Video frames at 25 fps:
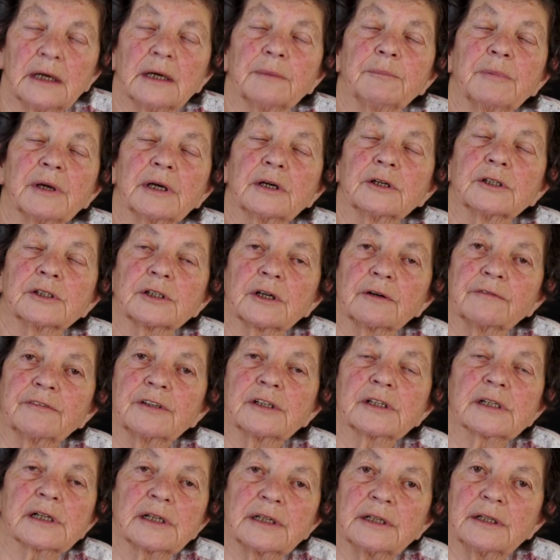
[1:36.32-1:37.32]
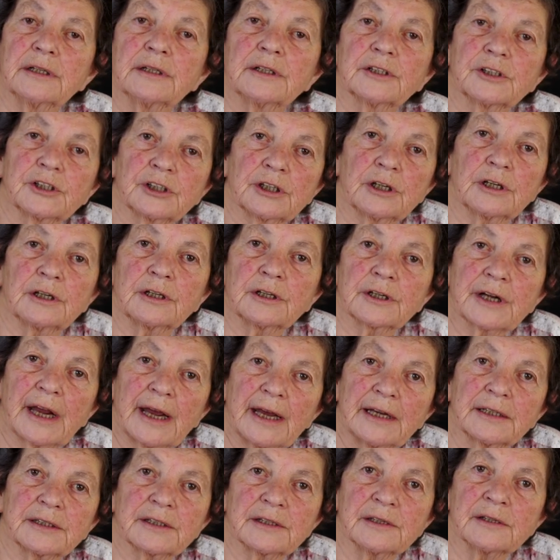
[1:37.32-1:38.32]
because obviously the child
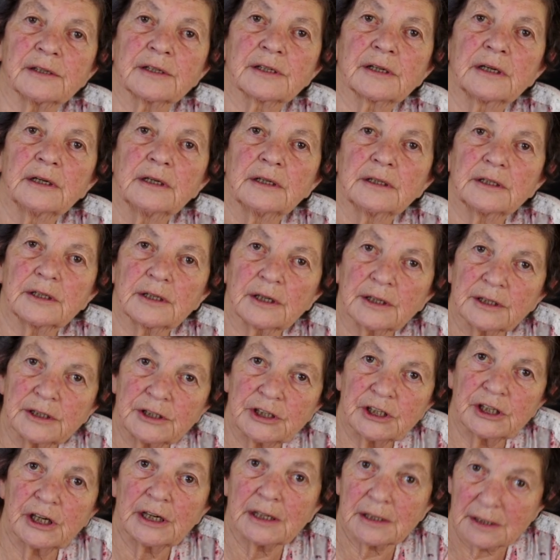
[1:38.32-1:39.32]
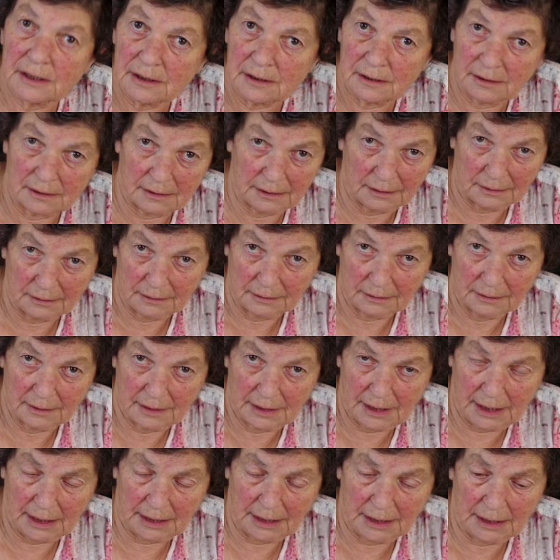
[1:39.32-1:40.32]
hasn't digested
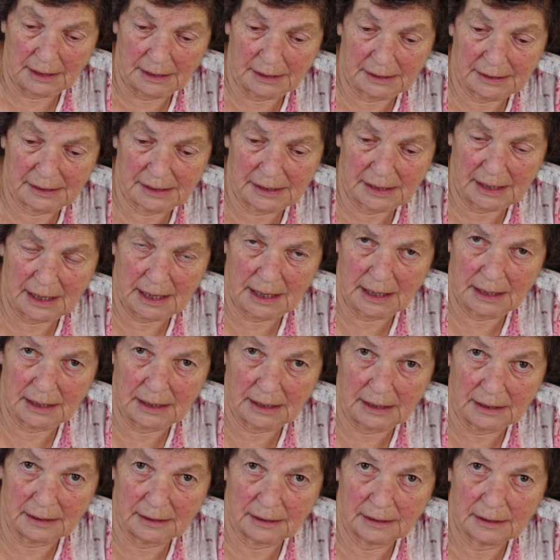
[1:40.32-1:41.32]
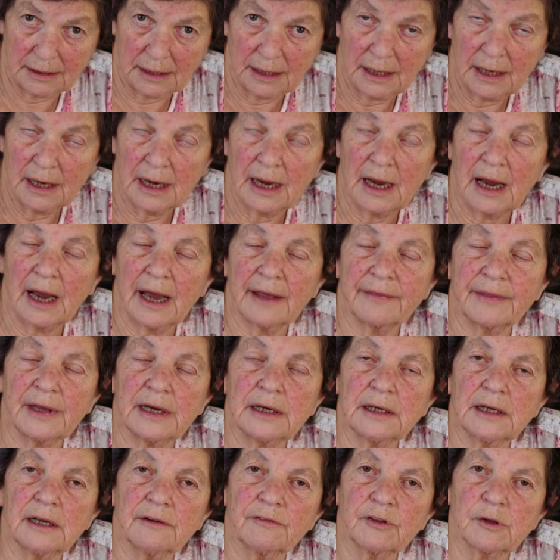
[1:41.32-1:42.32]
that understanding. And
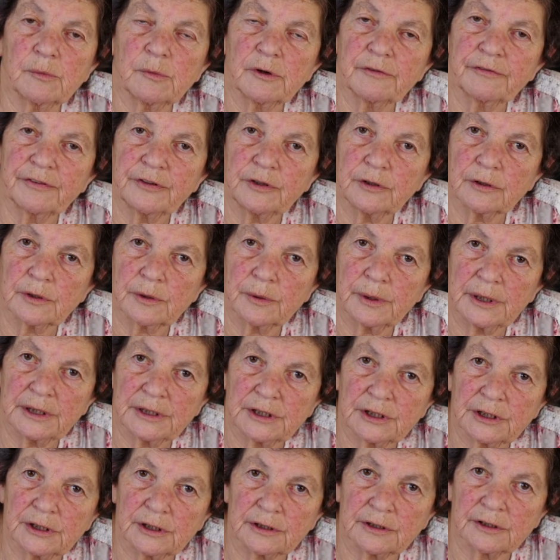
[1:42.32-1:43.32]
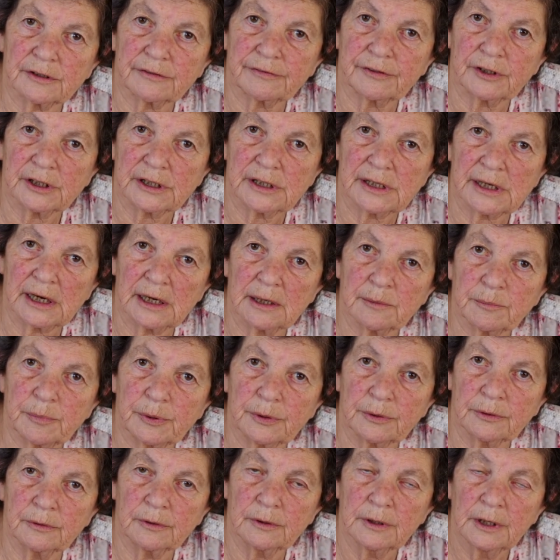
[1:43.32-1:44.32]
then give them a few questions. For
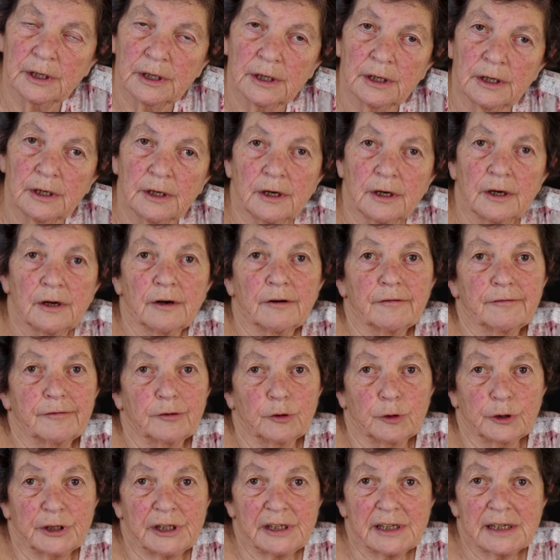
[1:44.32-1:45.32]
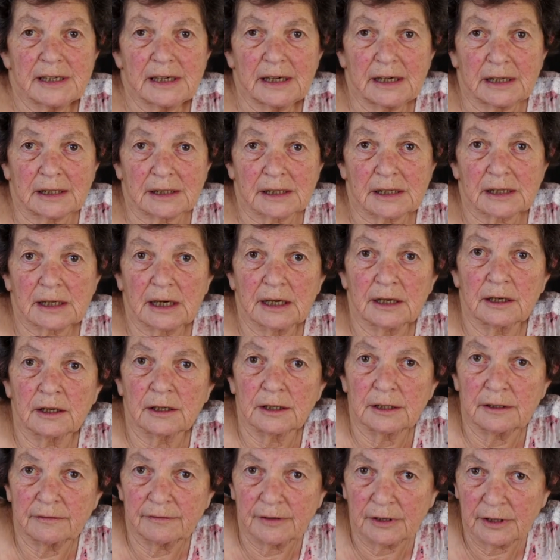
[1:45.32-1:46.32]
example, 46, can
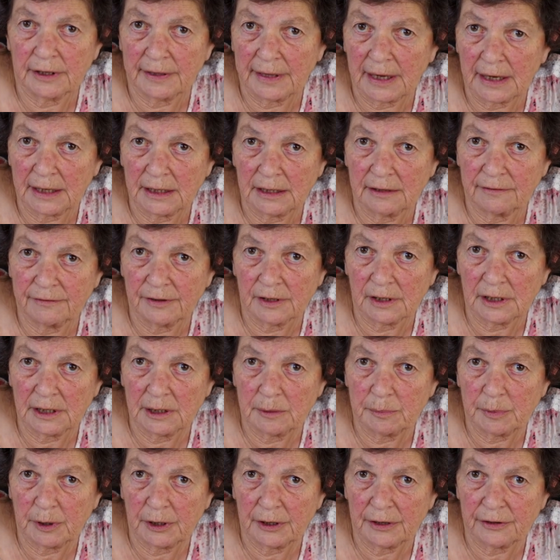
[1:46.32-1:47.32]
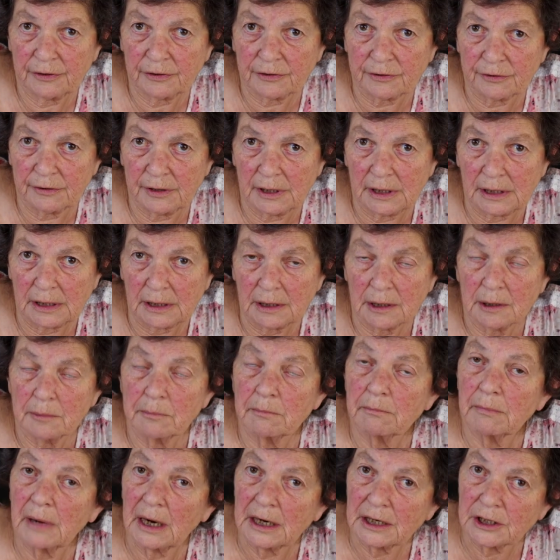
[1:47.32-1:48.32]
I divide that evenly by 3?
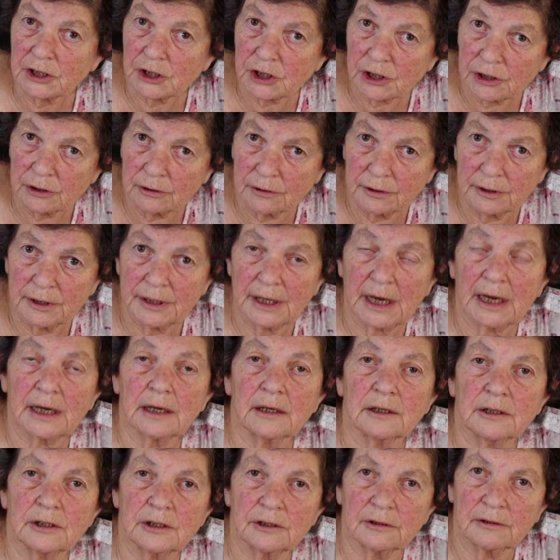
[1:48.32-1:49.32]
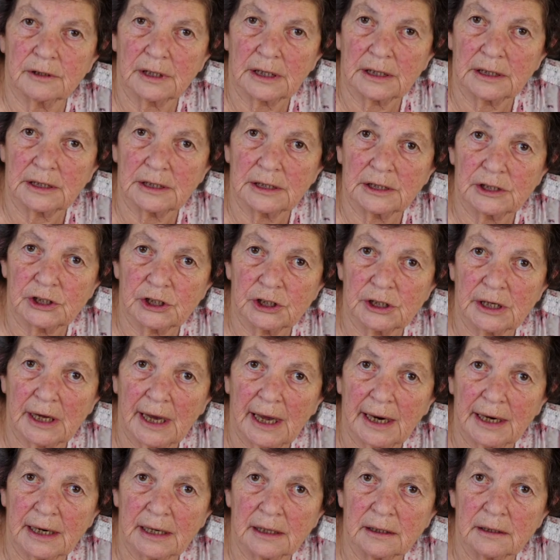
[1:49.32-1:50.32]
Make sure they can do their digit
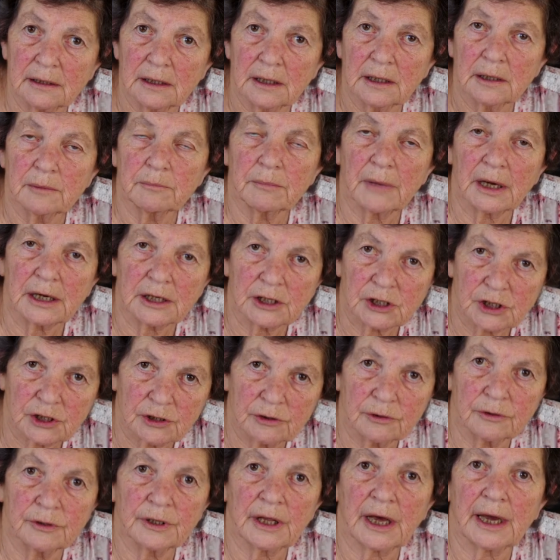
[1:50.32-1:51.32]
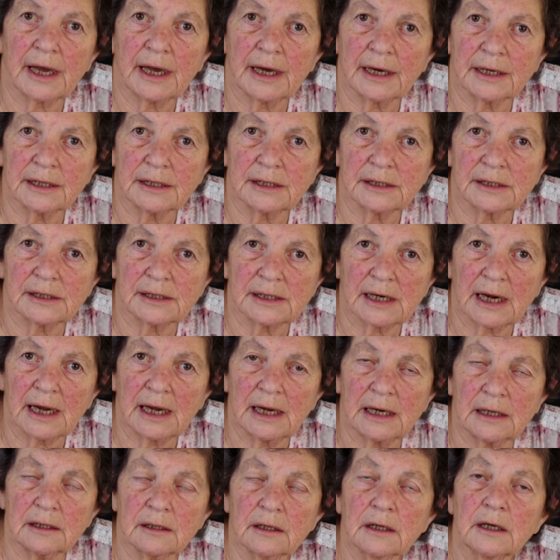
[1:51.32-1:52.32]
adding. Make sure they
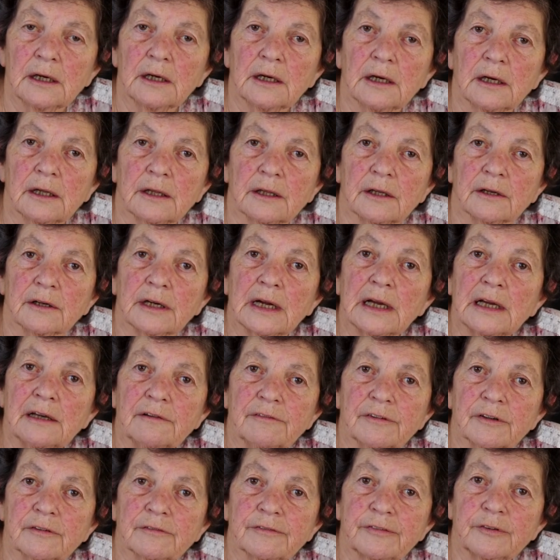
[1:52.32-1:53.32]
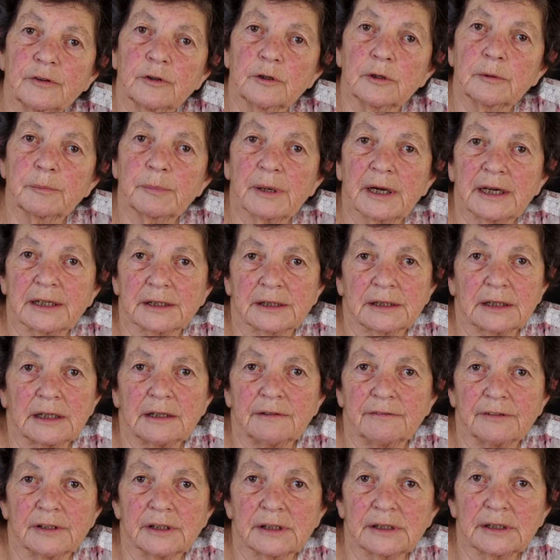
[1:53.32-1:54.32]
understand that even 4 plus
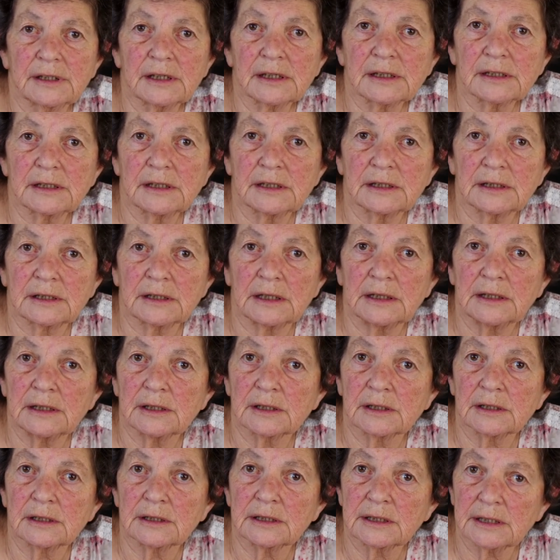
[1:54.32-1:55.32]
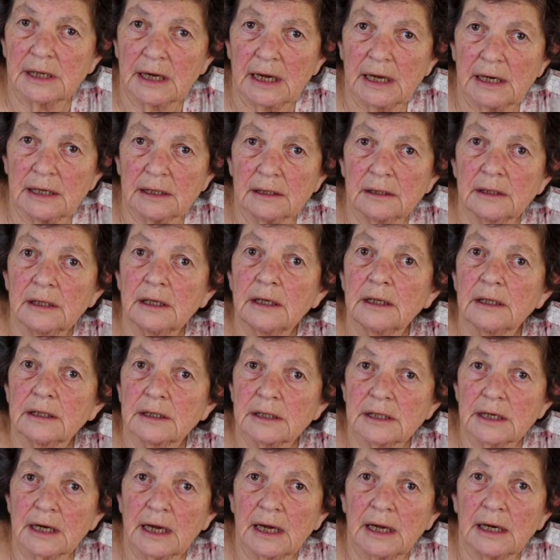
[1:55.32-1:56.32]
even 6 is 10.
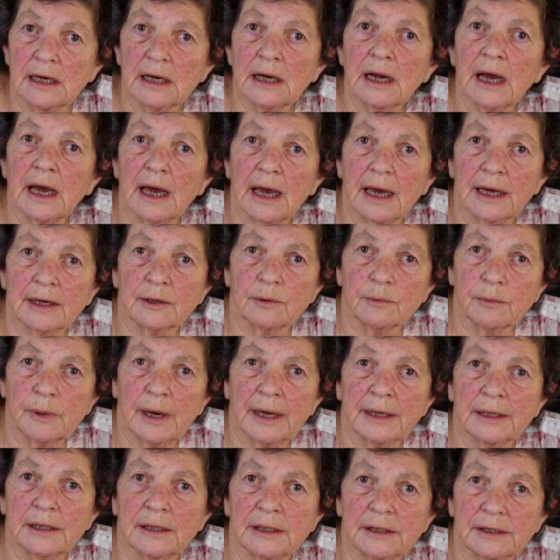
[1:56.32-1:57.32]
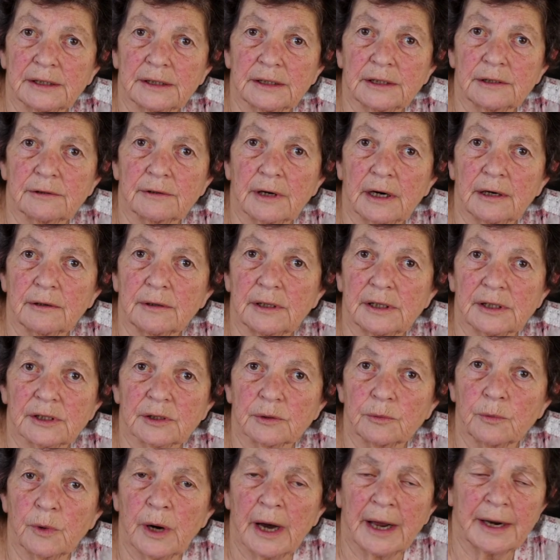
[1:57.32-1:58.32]
10, add a 1 and a 0 is
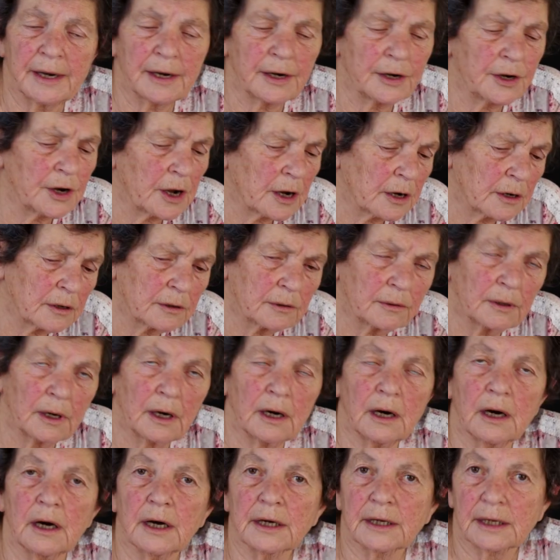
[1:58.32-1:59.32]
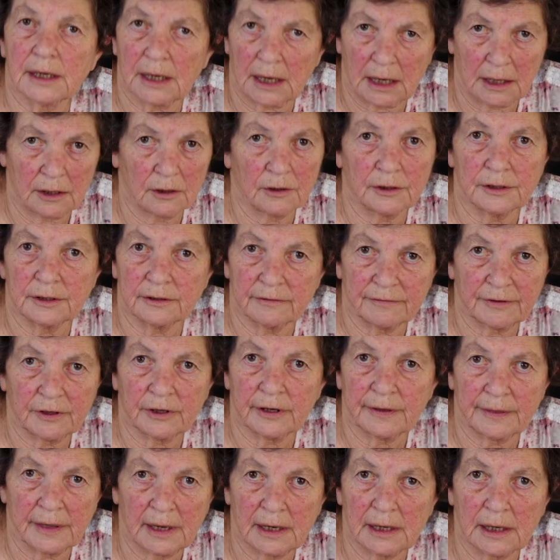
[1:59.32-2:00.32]
a 1. No, I cannot
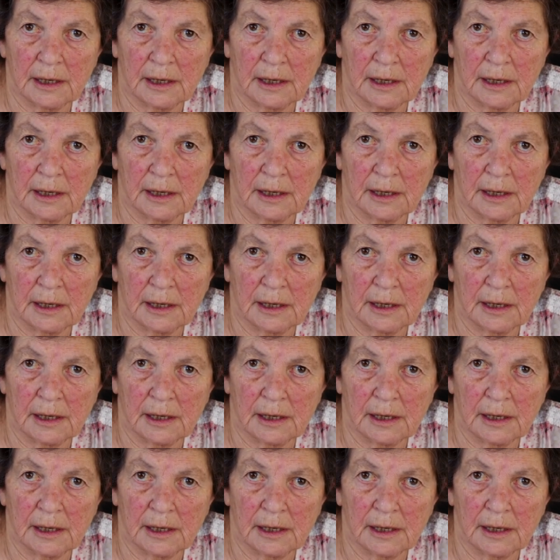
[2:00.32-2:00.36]
divide that